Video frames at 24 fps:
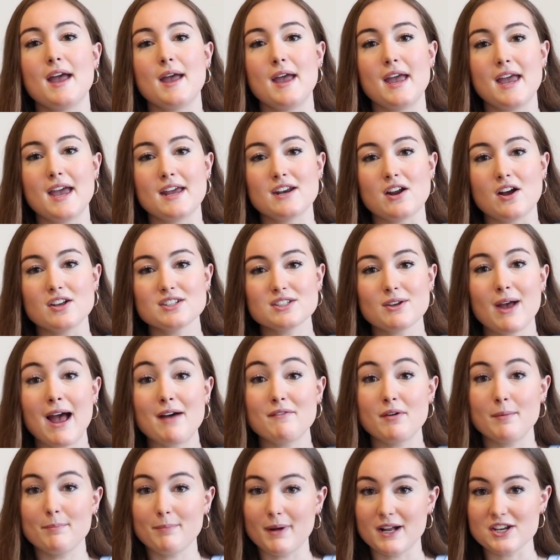and also
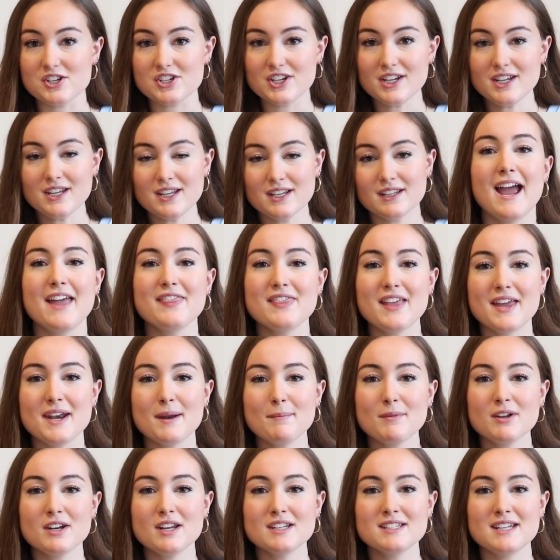have a budget, and then
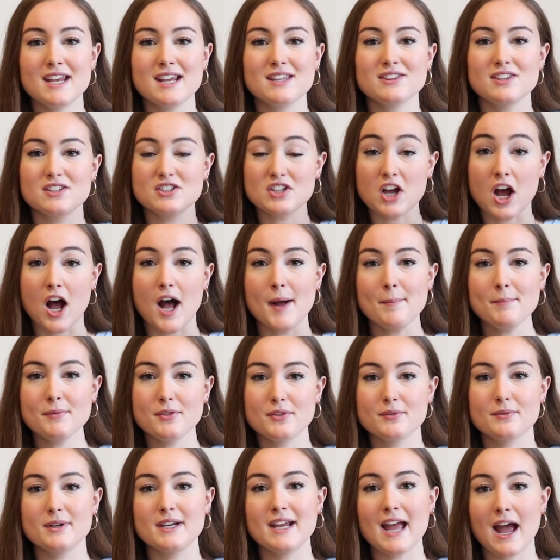I'm gonna take the
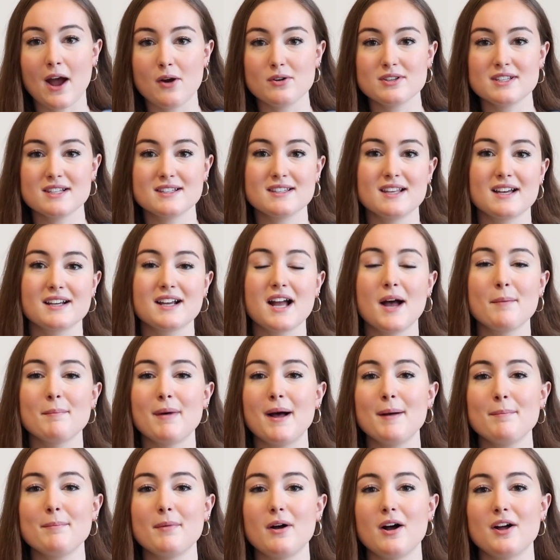top 3 houses that come
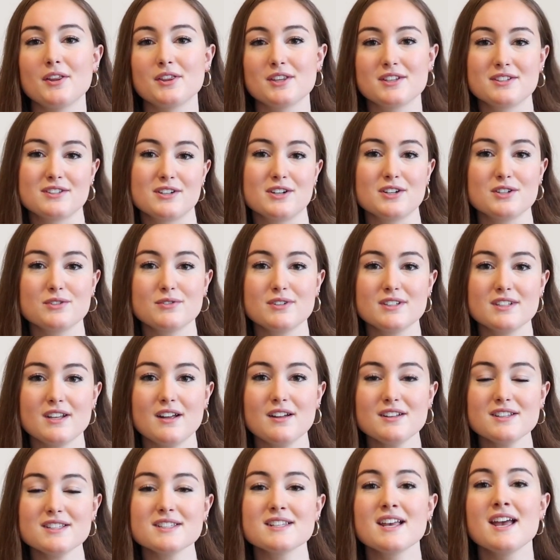up on the search
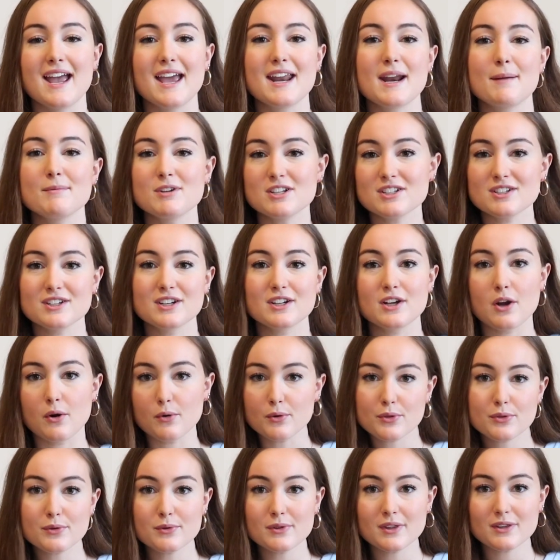results, and I'm just gonna
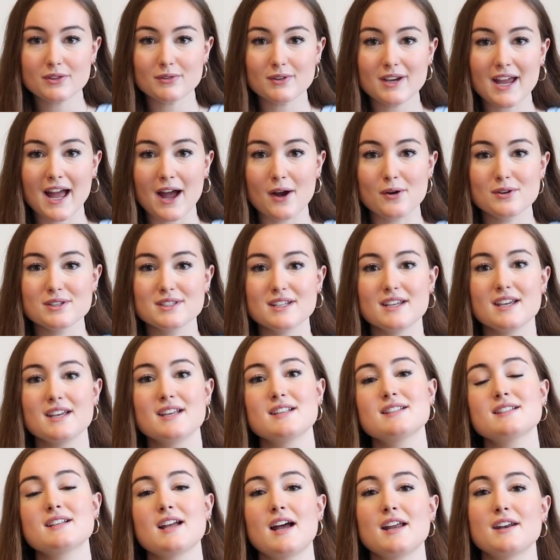go through the 3
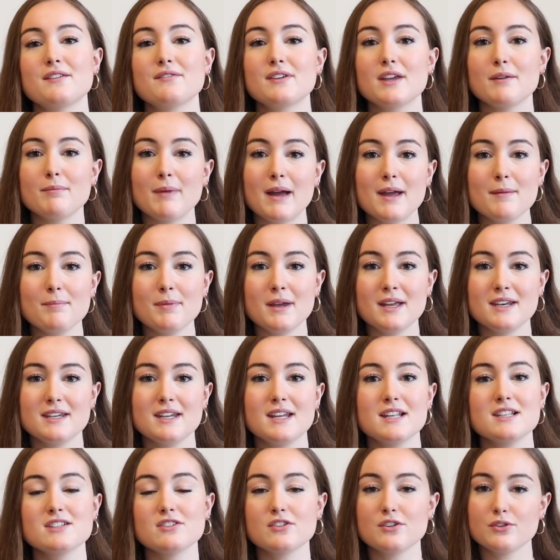houses, kind of give my
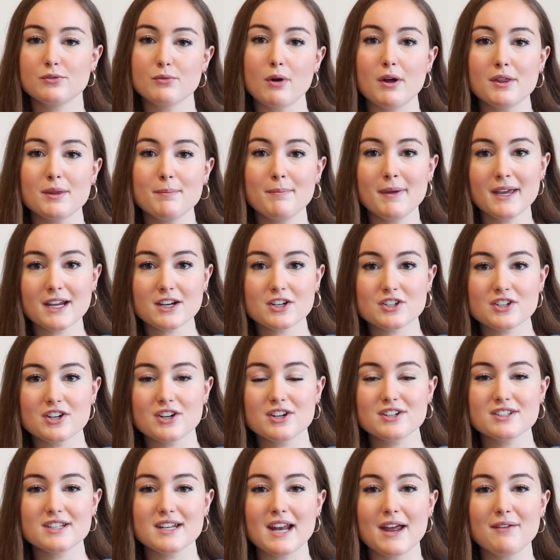opinions, look through all the
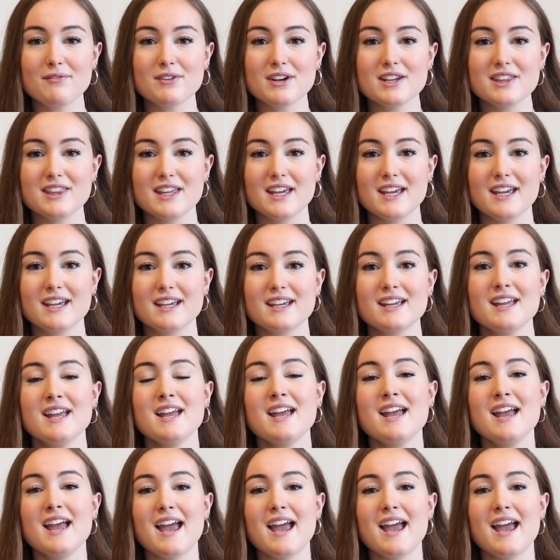pictures and everything,